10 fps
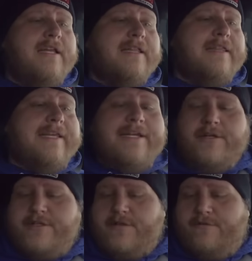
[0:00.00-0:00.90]

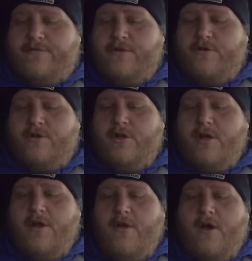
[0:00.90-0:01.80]
liters of fuel
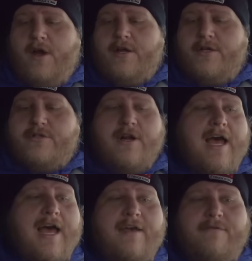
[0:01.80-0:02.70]
on our
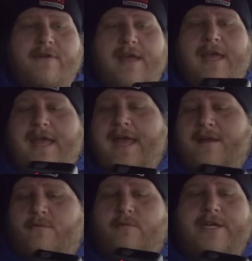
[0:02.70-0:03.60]
drive,
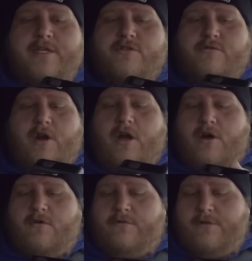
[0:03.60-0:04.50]
and we
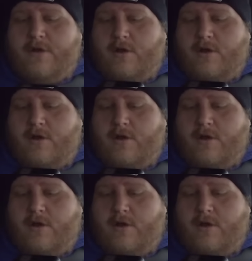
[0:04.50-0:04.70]
drove